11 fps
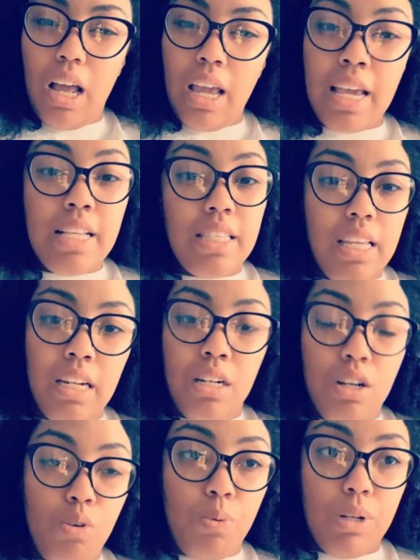easy to
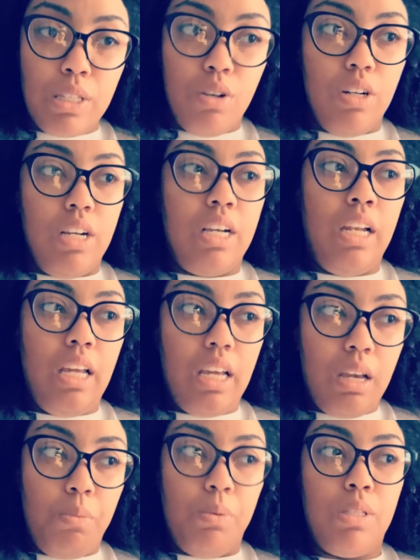know what's going to click
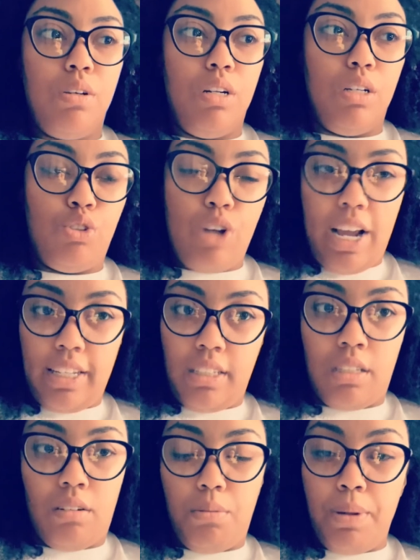and what's going to attract to
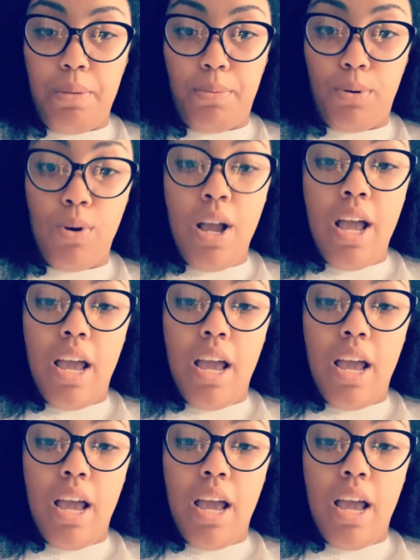certain people.